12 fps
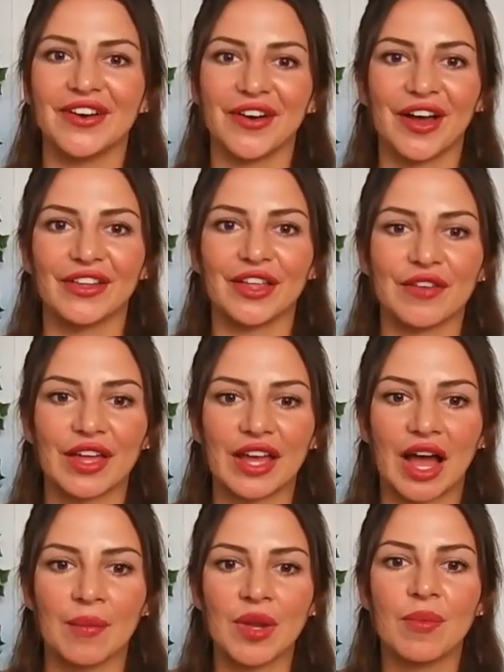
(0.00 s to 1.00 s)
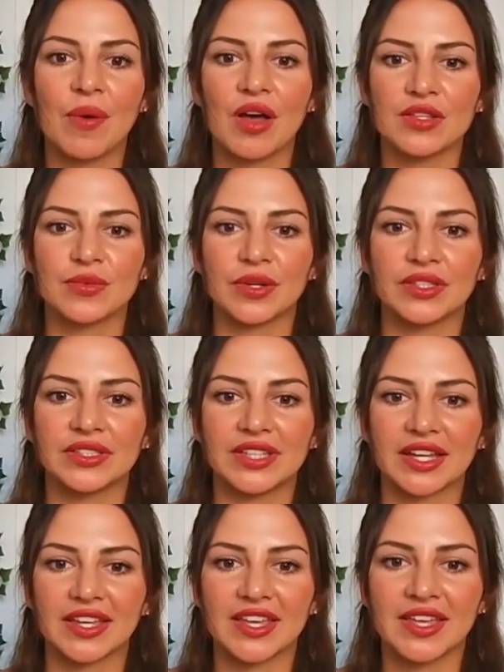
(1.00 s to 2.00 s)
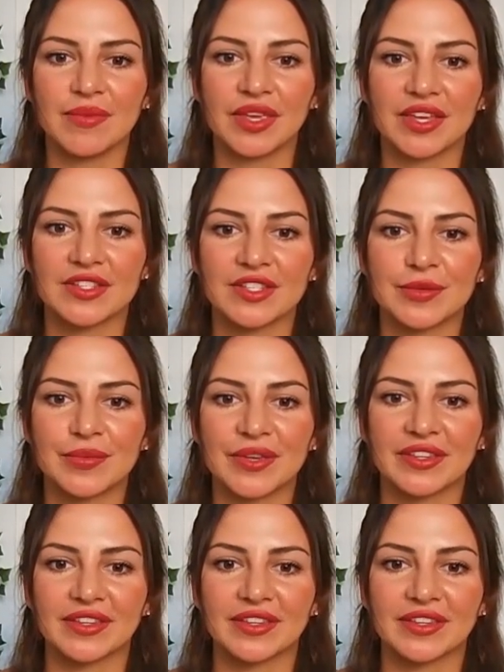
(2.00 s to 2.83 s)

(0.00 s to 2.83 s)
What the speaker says: No, I love it. I'm gonna pause 1 second because they're being